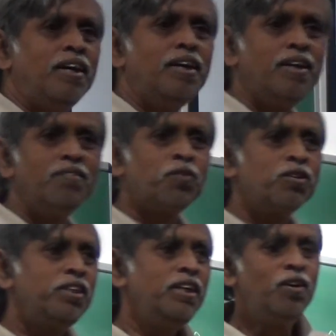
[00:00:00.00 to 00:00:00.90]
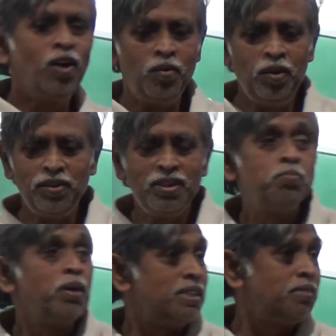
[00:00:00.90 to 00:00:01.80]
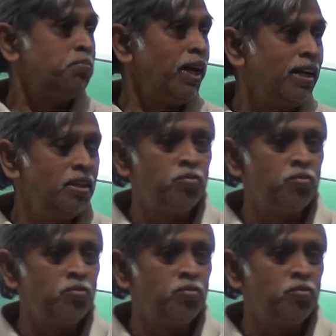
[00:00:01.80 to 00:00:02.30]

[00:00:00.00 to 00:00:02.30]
And of course, he got away with this by making this